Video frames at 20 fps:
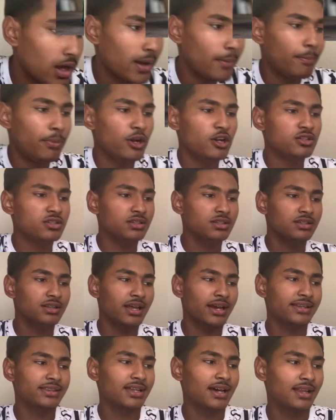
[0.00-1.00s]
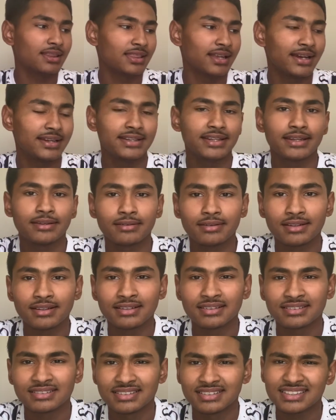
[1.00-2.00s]
I personally like that lightning
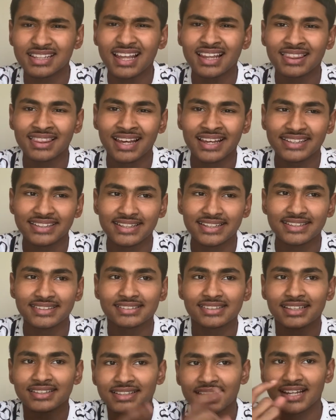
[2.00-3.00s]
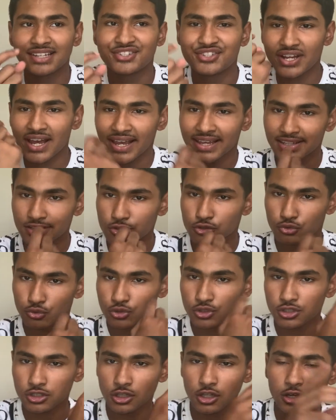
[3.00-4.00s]
it's not lightning, it's like that jagged
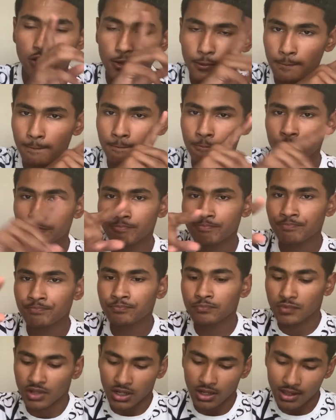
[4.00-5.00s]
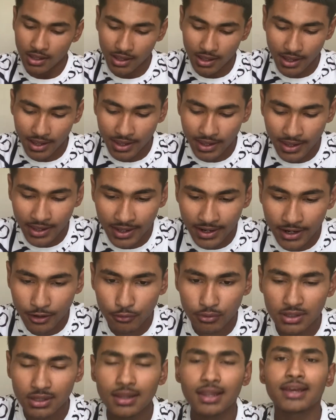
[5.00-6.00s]
swoosh look. And I
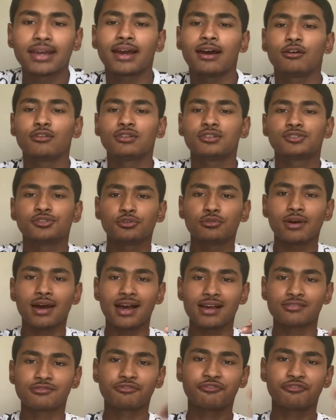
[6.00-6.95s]
really like how the shoe has